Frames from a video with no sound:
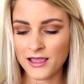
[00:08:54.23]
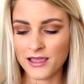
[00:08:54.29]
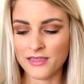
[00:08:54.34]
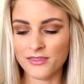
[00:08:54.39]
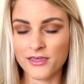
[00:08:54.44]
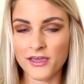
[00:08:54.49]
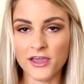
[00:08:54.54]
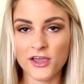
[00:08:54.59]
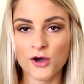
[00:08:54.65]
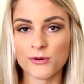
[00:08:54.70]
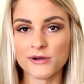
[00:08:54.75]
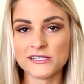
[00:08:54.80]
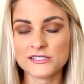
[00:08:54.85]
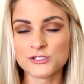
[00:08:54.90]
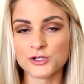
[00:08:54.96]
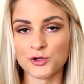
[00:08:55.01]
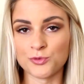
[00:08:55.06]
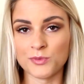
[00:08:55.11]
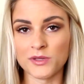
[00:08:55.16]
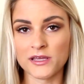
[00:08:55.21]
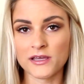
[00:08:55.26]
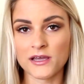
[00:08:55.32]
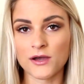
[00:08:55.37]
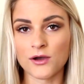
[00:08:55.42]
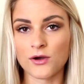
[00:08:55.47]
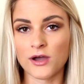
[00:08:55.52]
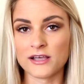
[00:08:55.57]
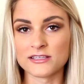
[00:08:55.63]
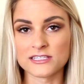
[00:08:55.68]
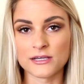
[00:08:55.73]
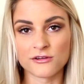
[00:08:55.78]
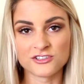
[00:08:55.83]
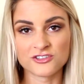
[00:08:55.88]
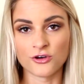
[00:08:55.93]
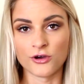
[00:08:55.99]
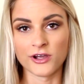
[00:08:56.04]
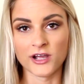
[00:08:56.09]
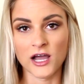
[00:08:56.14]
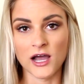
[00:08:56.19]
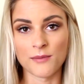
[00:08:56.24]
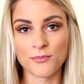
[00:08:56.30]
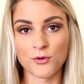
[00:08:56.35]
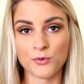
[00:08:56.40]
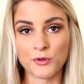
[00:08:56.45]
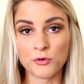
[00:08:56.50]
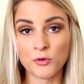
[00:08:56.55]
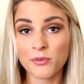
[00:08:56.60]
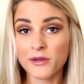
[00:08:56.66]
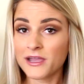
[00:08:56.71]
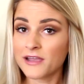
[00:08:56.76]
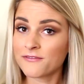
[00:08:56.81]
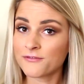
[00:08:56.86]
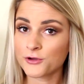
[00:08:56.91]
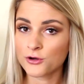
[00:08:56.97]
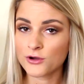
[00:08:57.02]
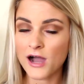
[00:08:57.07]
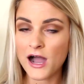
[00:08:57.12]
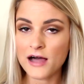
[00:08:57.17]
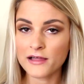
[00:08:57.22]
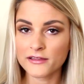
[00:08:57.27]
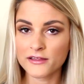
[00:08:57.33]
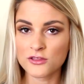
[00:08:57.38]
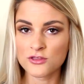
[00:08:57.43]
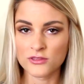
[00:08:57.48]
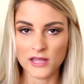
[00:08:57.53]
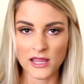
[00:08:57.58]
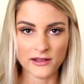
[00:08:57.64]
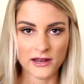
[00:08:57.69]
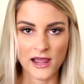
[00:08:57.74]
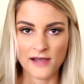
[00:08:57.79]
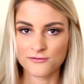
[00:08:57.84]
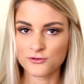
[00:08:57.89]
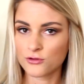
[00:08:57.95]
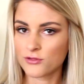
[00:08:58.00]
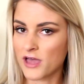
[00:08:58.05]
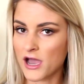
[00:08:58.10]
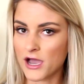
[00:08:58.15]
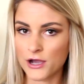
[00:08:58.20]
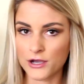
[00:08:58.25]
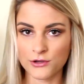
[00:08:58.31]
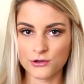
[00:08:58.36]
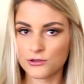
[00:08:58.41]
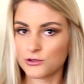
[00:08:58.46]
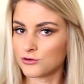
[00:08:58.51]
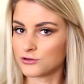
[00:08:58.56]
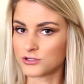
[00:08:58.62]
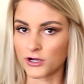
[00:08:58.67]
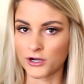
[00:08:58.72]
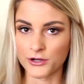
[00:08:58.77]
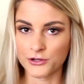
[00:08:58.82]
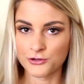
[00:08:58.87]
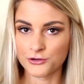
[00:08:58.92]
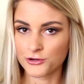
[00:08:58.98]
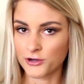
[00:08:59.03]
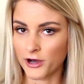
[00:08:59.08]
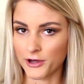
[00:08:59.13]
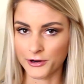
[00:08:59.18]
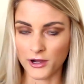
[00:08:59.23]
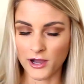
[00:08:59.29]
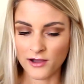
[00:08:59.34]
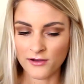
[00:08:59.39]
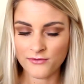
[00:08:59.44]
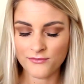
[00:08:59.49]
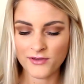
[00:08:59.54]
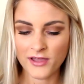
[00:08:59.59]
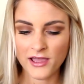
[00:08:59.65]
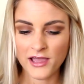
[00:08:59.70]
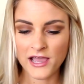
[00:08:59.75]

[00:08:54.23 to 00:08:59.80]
They always told me as I was growing up, we will pay for your college, and then after that, you're done, you're cut off.